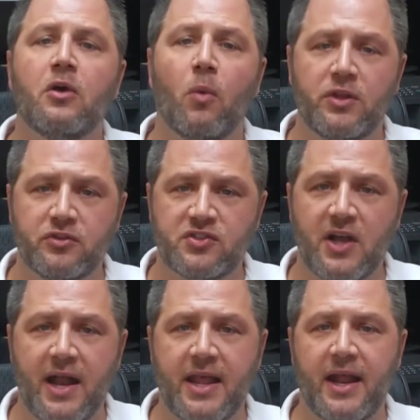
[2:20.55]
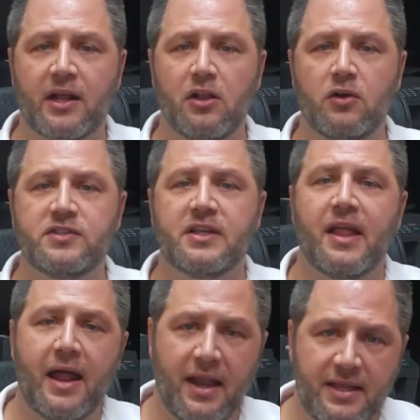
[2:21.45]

when you sign it at closing that,